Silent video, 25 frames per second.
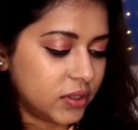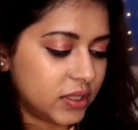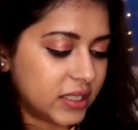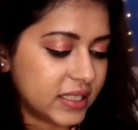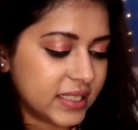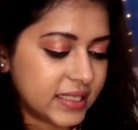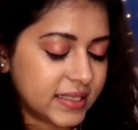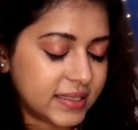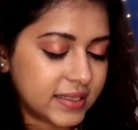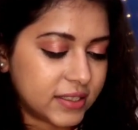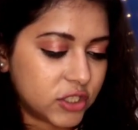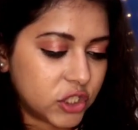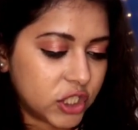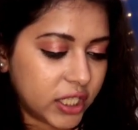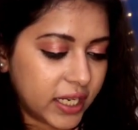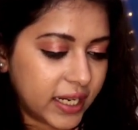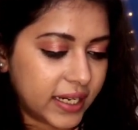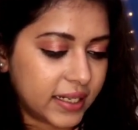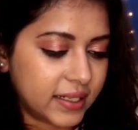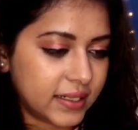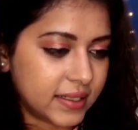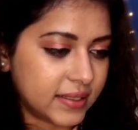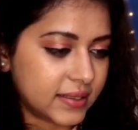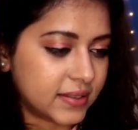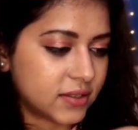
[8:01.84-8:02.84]
This
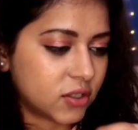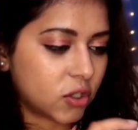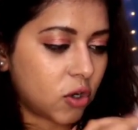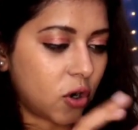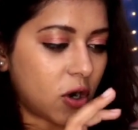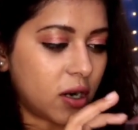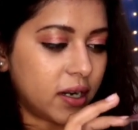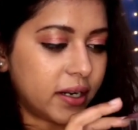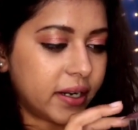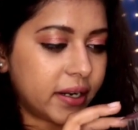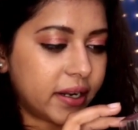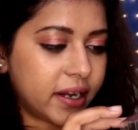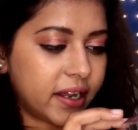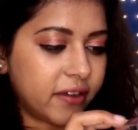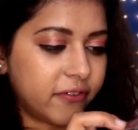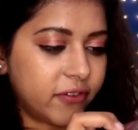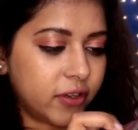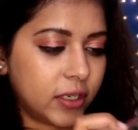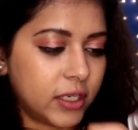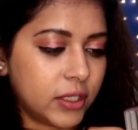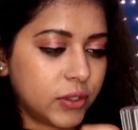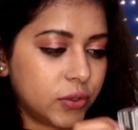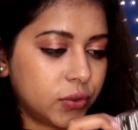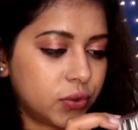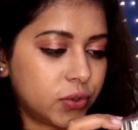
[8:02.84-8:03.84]
shade is called
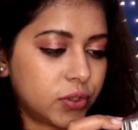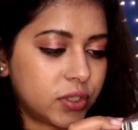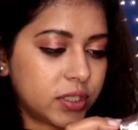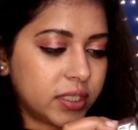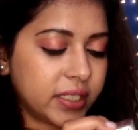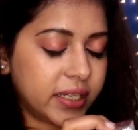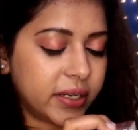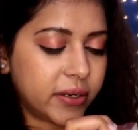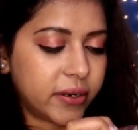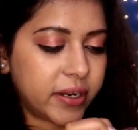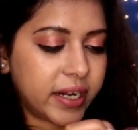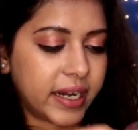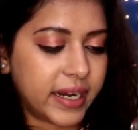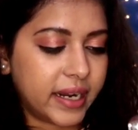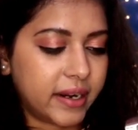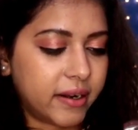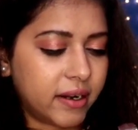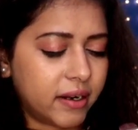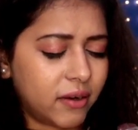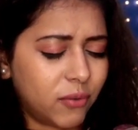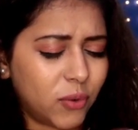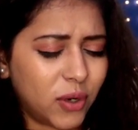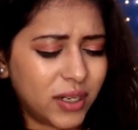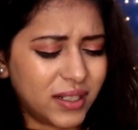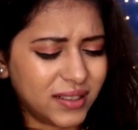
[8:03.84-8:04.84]
Revolutionary.
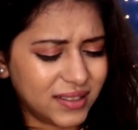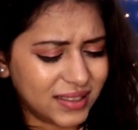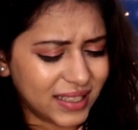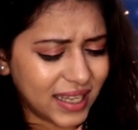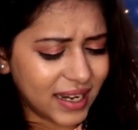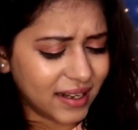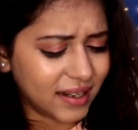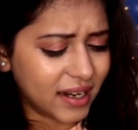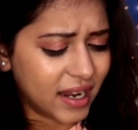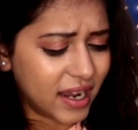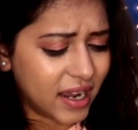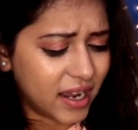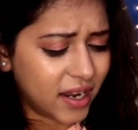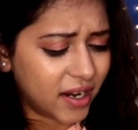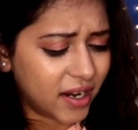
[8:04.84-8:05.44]
What is that?